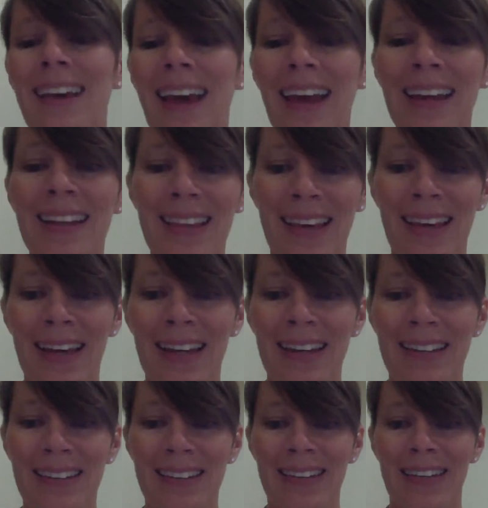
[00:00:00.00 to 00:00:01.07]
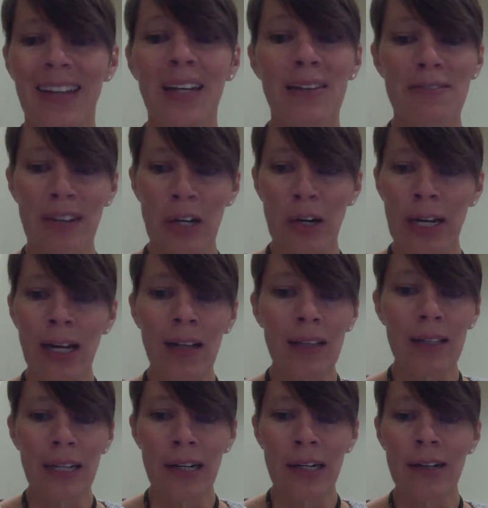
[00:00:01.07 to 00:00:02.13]
and then in a very
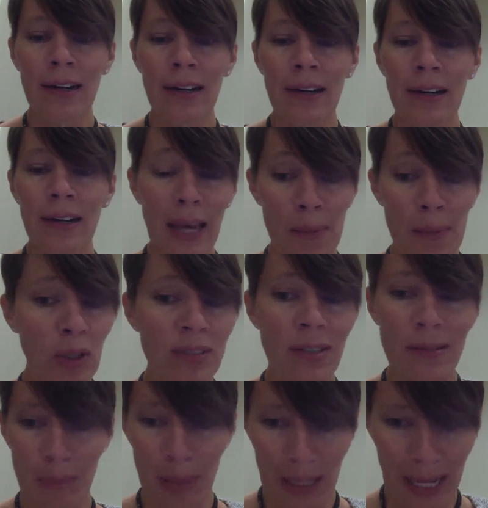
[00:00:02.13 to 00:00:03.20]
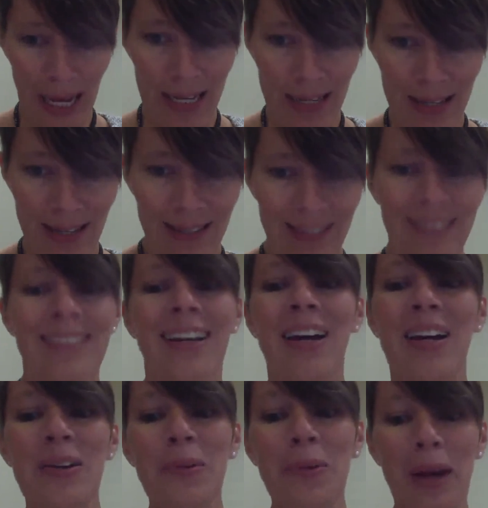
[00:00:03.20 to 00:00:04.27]
clear and labeled place
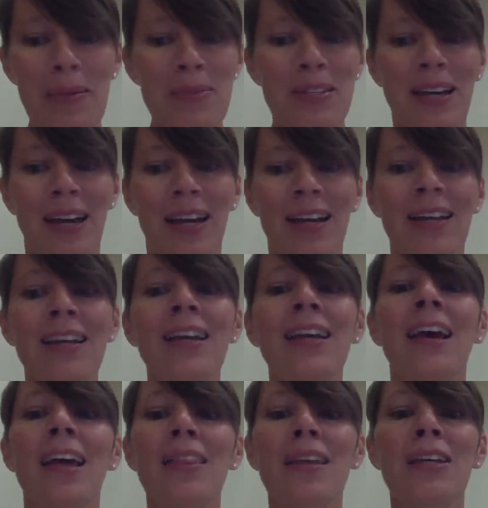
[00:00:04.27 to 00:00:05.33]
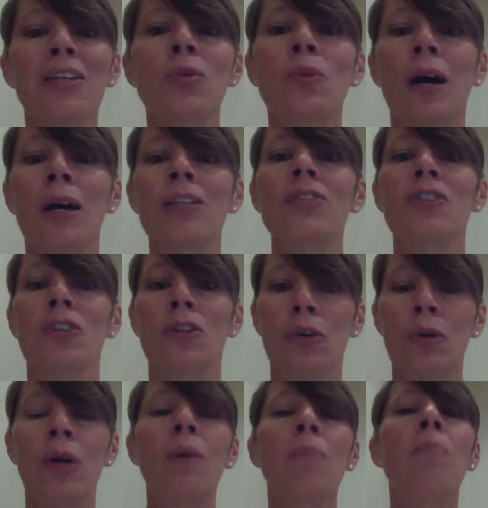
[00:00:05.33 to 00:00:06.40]
on your website, and then you want
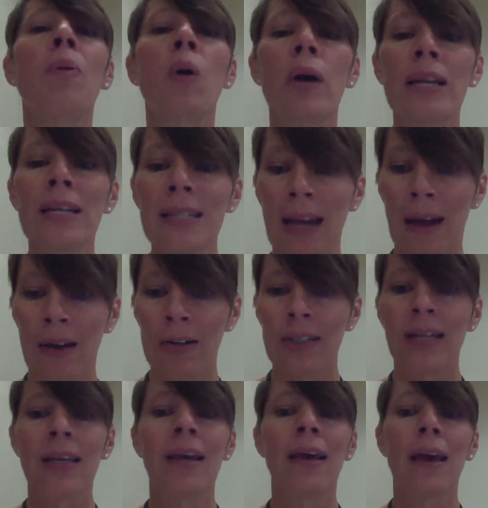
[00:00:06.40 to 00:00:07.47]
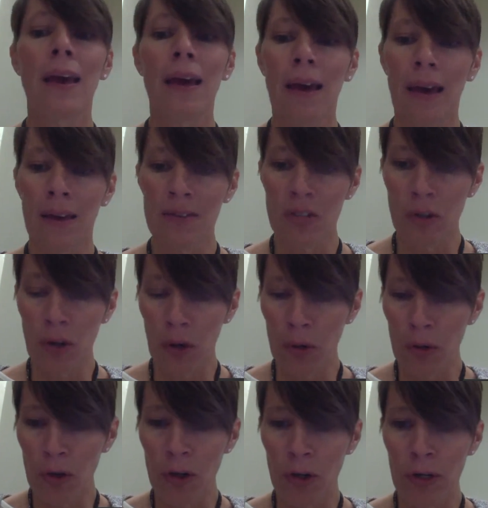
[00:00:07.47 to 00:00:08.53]
to point it out as
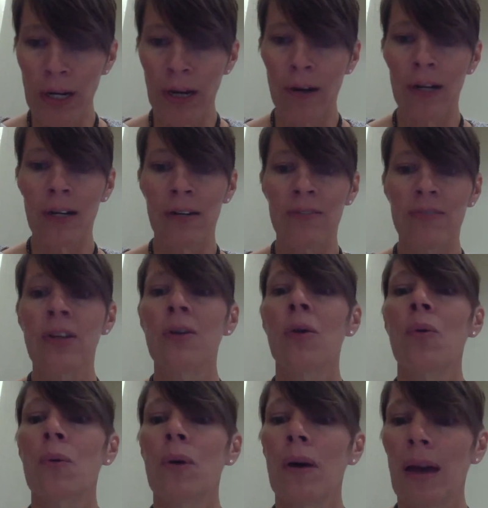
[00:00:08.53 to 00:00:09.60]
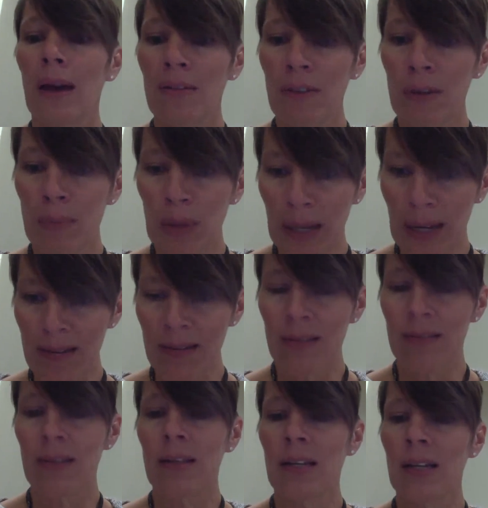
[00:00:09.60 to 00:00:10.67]
you go through your narrative every
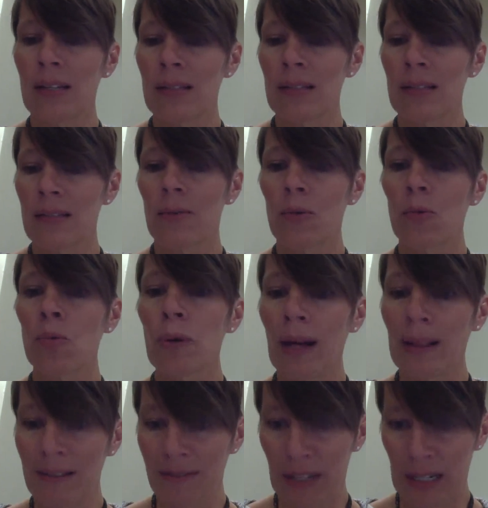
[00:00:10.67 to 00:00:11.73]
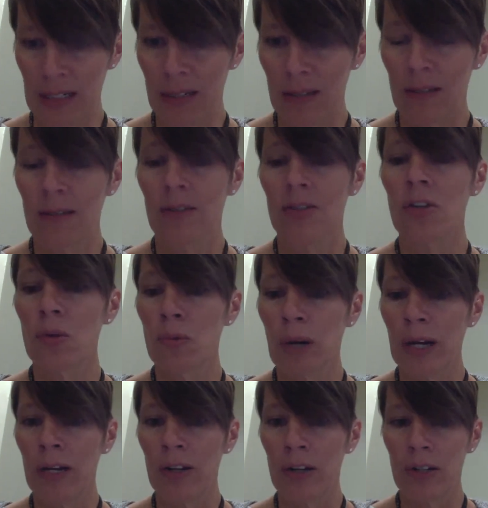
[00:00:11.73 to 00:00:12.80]
place that it's relevant
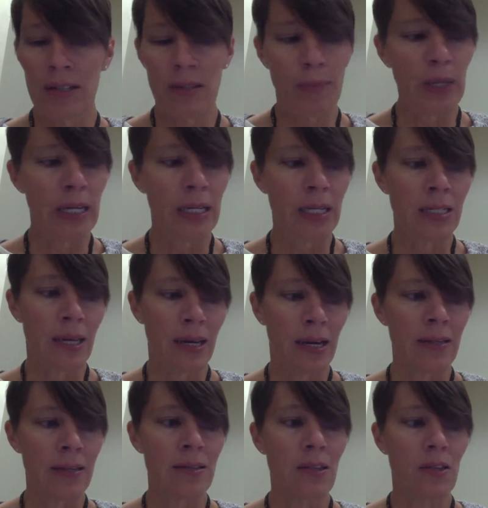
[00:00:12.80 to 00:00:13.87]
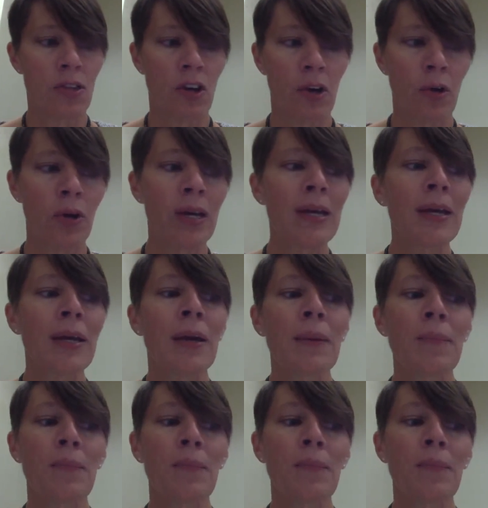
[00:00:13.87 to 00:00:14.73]
to what you're explaining to us. So